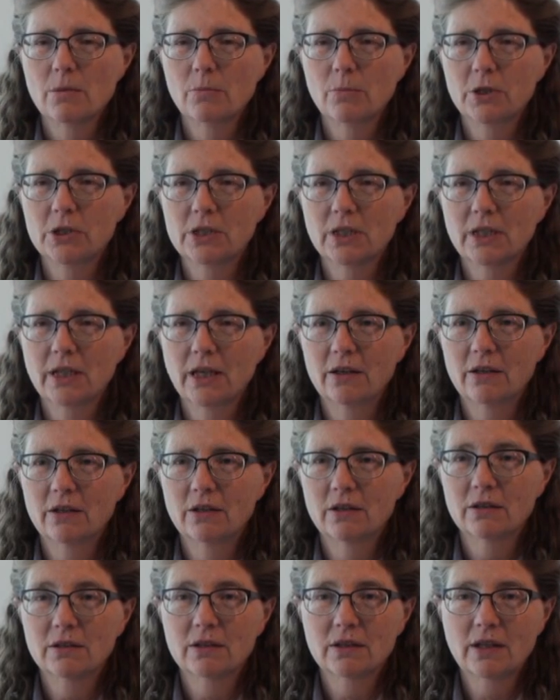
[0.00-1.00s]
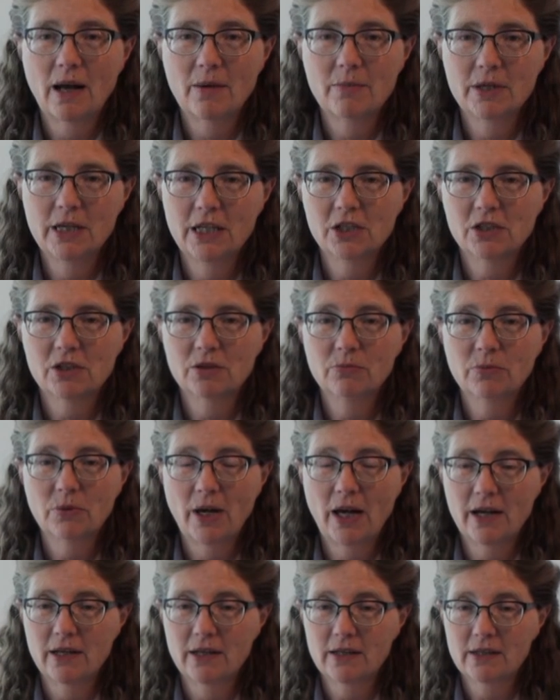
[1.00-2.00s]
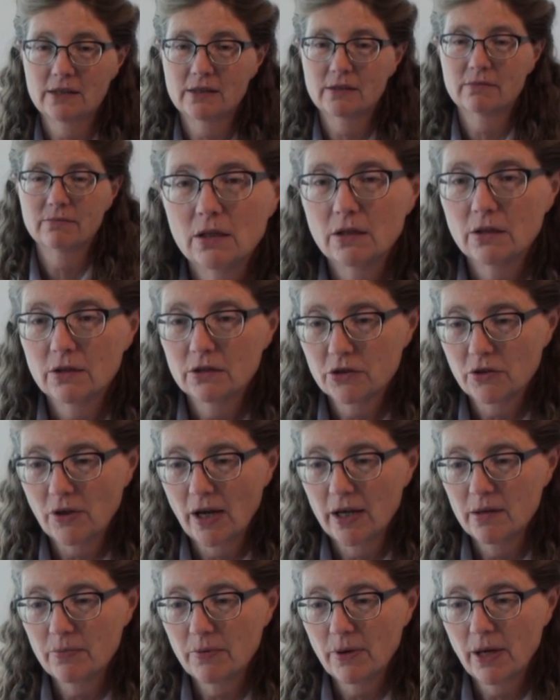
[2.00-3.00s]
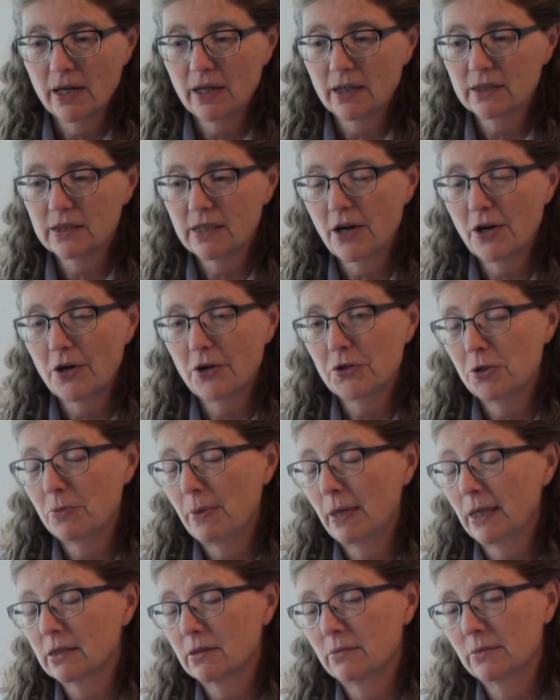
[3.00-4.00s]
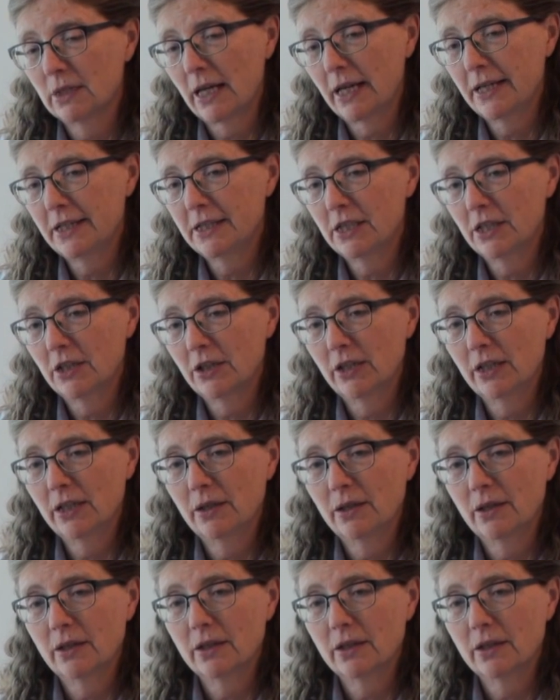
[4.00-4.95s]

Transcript: put together combination products. You try a product out, you make some dietary